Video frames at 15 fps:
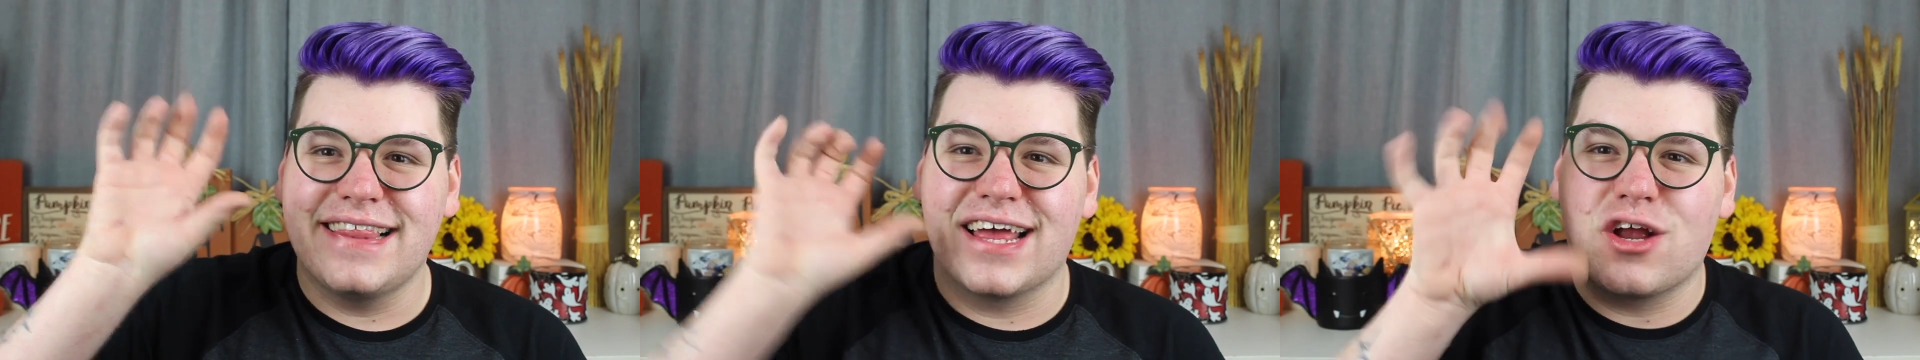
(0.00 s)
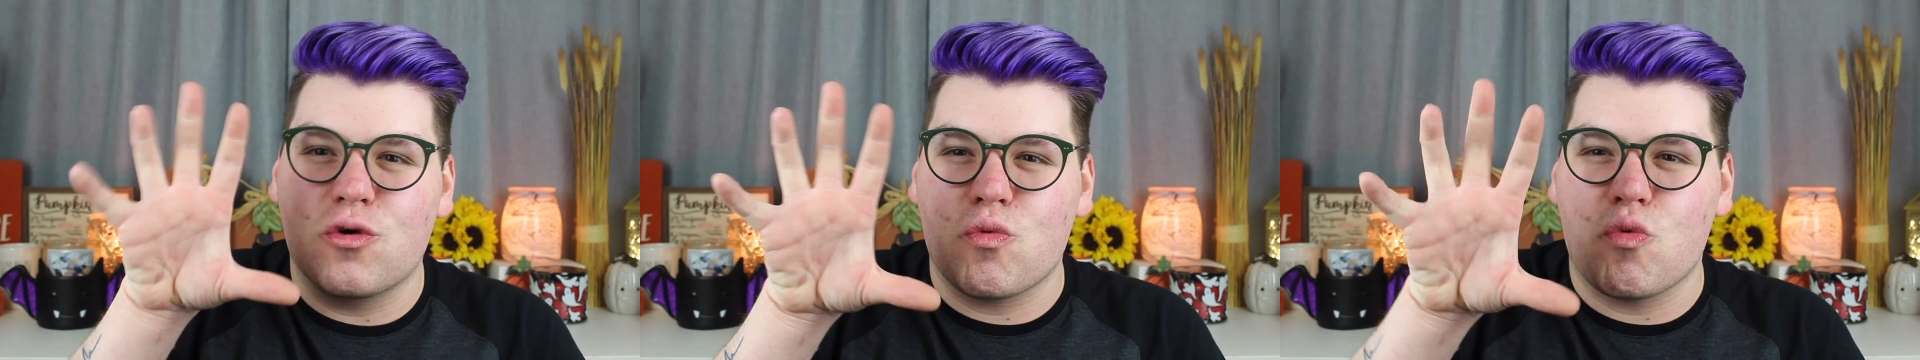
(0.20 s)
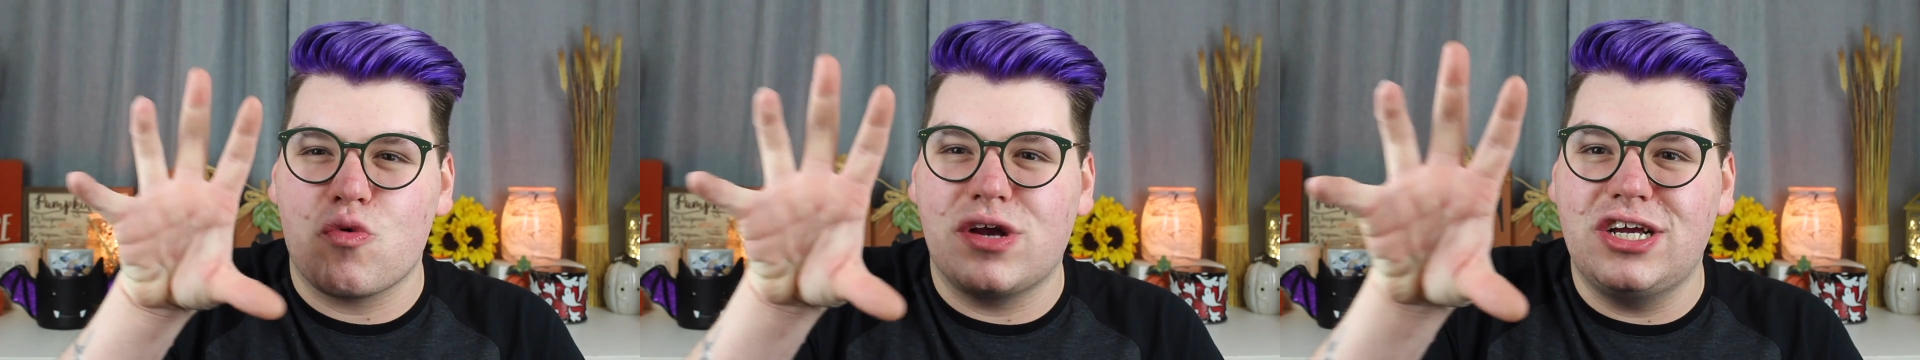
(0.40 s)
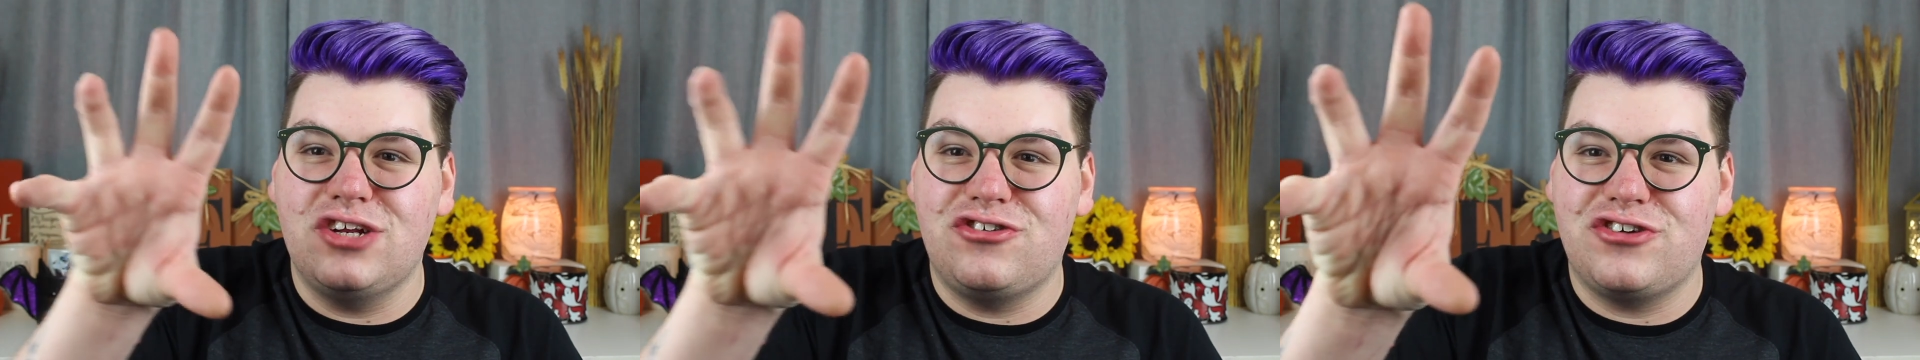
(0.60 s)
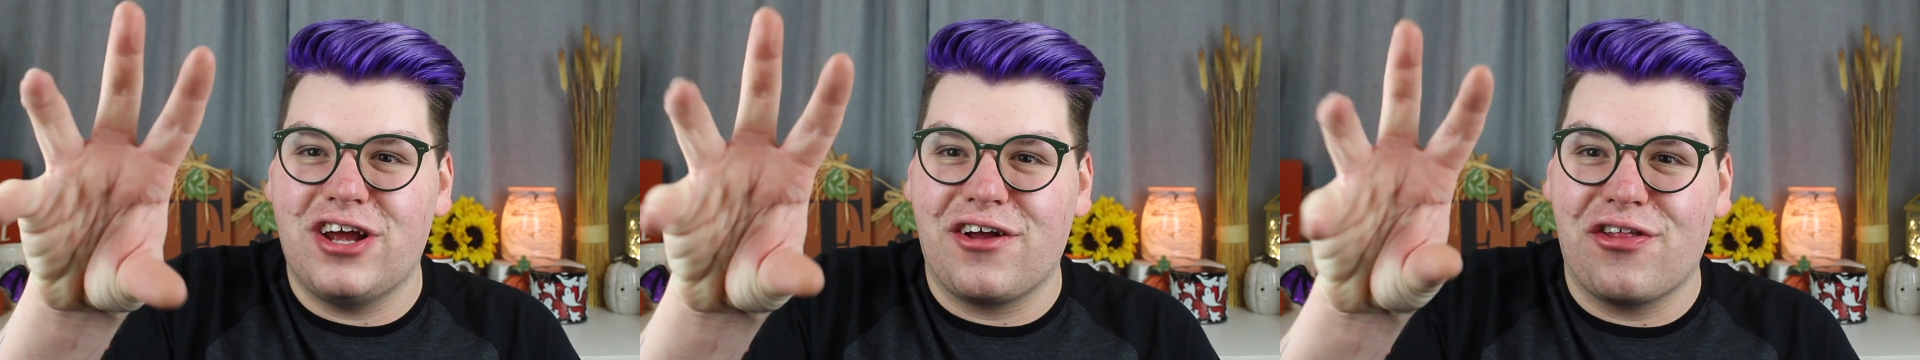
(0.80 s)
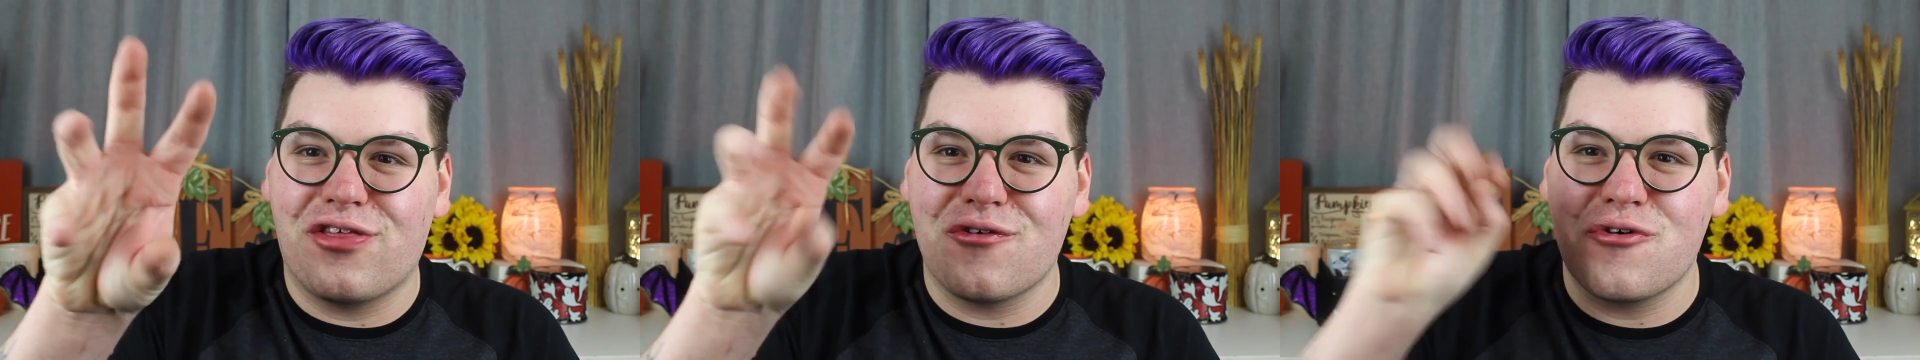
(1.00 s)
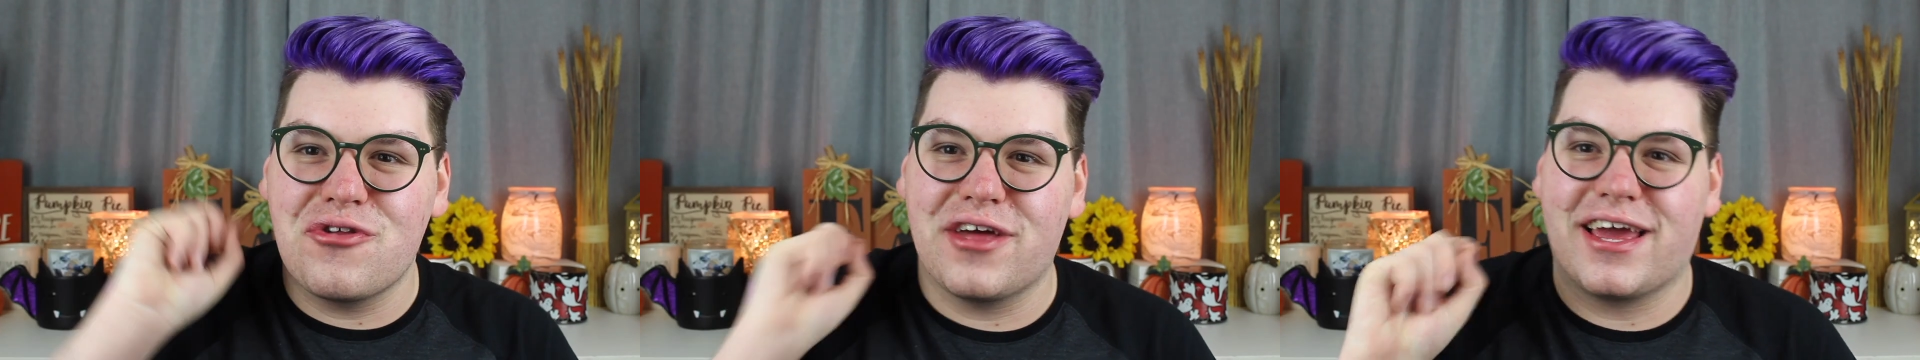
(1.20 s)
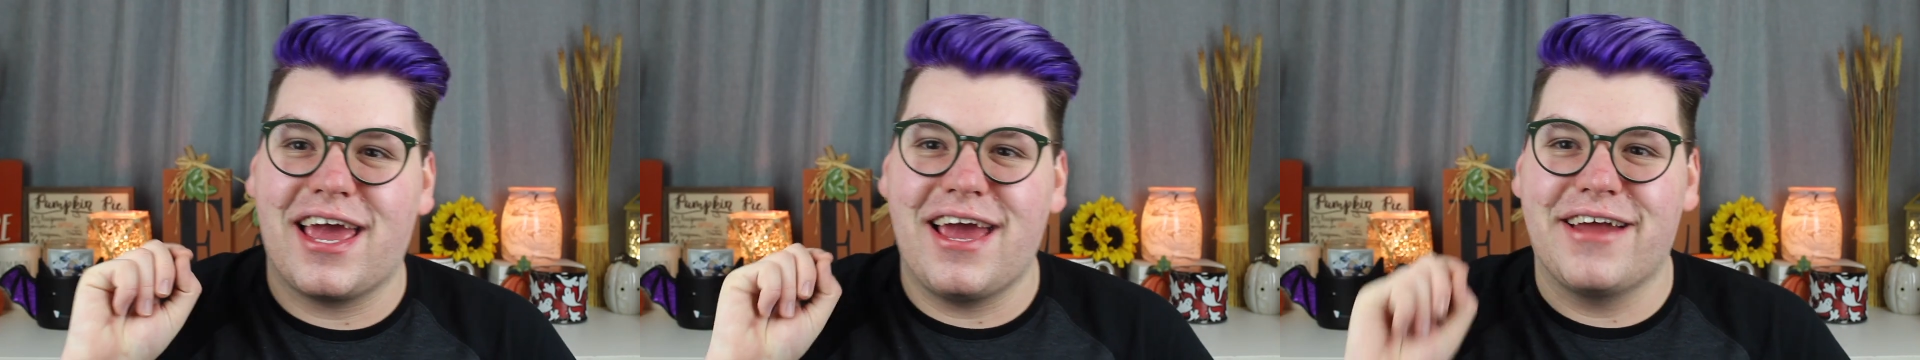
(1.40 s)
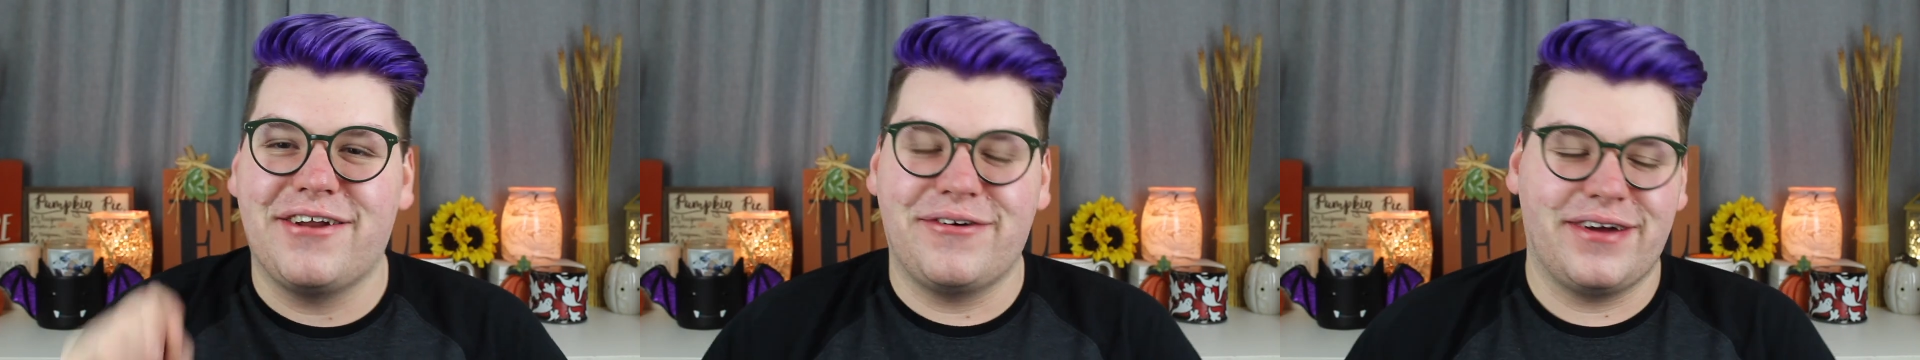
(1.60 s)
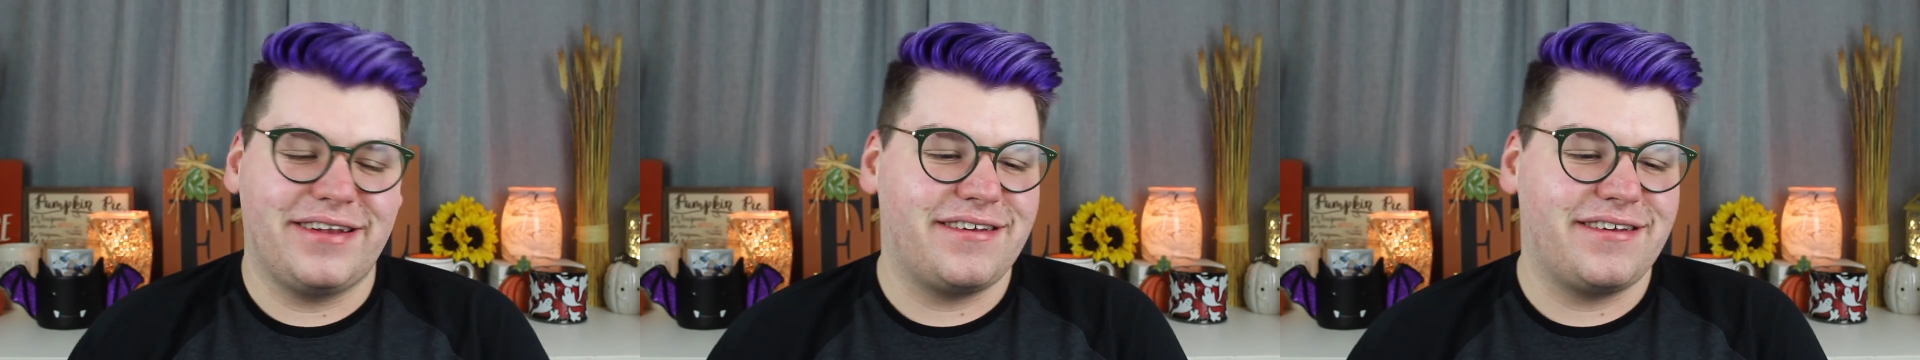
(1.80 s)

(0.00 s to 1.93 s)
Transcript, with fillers: like reaching through the candle